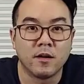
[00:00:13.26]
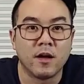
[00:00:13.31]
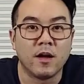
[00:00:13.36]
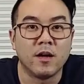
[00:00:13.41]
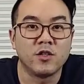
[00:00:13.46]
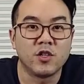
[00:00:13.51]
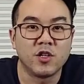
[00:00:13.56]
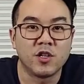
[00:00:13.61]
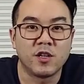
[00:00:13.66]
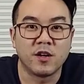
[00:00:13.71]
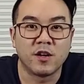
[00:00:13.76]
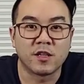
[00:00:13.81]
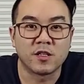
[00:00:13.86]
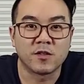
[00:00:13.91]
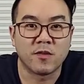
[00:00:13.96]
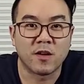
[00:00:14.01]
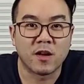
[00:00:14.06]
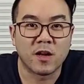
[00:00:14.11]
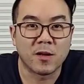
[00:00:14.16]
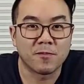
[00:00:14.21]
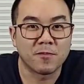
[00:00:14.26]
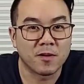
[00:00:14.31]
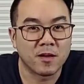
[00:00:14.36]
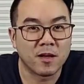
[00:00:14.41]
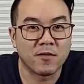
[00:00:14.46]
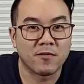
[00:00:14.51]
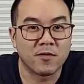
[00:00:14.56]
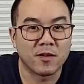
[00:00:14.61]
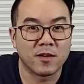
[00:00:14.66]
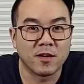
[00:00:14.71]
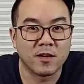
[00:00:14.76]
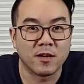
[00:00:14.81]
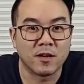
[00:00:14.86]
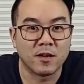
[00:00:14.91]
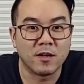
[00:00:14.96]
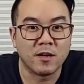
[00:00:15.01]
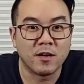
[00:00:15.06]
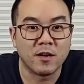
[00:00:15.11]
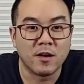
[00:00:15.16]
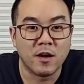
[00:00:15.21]
Hey GTS fan, Kevin
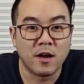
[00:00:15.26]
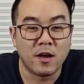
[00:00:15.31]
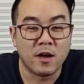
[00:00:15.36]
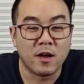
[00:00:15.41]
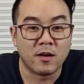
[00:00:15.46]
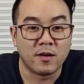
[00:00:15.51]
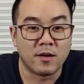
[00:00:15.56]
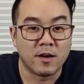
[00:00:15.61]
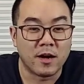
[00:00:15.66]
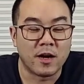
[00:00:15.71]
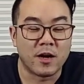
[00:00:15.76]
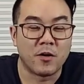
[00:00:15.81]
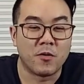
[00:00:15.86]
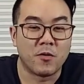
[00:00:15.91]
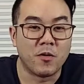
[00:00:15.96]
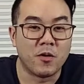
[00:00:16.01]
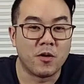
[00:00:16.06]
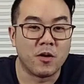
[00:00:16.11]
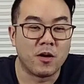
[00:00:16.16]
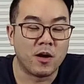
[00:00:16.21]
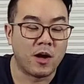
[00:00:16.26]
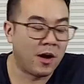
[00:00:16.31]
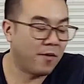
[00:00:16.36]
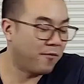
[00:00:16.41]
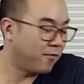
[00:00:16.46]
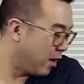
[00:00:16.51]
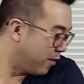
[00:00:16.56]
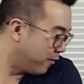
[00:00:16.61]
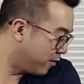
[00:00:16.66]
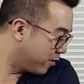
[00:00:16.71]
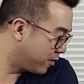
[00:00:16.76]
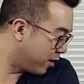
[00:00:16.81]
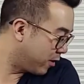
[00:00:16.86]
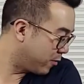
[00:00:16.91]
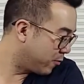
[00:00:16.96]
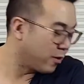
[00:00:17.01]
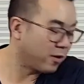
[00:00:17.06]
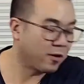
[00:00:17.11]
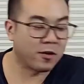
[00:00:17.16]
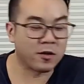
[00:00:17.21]
here. Now, I've never
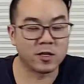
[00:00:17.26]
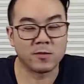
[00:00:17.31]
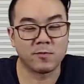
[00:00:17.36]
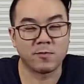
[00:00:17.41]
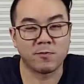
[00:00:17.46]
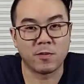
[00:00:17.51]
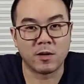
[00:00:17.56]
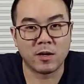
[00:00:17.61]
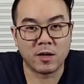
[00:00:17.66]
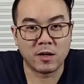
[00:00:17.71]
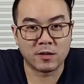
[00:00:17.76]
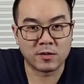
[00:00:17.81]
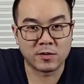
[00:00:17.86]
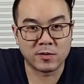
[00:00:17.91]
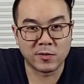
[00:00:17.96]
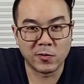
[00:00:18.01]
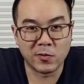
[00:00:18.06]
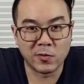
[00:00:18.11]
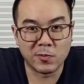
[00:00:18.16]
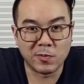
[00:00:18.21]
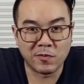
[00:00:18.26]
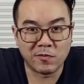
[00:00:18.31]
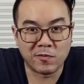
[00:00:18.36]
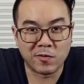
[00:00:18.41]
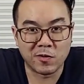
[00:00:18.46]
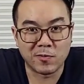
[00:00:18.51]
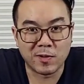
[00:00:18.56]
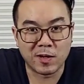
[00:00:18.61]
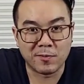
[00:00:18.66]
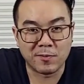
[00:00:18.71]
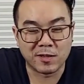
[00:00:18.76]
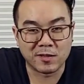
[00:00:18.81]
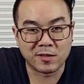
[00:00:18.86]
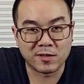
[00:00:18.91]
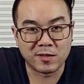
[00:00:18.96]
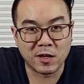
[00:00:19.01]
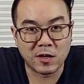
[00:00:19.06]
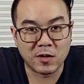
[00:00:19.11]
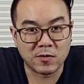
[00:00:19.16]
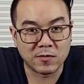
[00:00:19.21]
done one of these solo before by
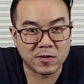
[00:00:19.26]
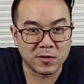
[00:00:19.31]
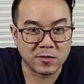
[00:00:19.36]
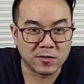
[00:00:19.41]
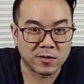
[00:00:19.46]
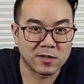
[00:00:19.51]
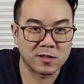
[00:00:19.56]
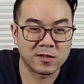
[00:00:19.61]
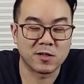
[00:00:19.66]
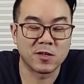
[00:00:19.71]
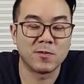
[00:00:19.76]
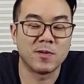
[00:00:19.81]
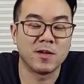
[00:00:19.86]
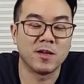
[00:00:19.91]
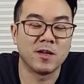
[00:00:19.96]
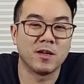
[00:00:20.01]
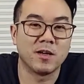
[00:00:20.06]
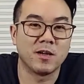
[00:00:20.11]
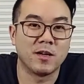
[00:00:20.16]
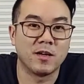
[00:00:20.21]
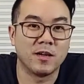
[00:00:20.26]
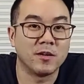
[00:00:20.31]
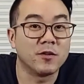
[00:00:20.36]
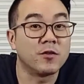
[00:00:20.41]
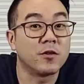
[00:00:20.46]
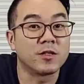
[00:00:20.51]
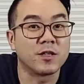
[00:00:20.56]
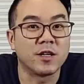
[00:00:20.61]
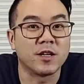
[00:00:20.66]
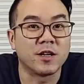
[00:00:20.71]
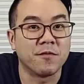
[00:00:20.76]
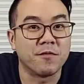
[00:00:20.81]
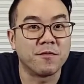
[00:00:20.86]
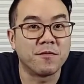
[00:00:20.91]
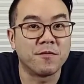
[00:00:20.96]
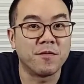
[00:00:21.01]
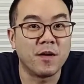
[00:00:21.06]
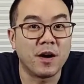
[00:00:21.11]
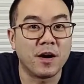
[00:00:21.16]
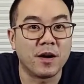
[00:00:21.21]
myself, so this is going to be interesting and
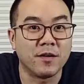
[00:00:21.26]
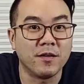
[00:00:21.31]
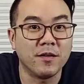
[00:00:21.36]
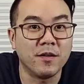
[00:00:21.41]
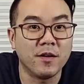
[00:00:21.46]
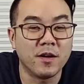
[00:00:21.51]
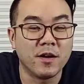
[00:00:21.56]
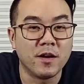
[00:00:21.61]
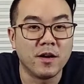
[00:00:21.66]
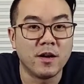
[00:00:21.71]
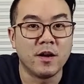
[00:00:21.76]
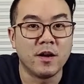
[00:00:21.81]
fun.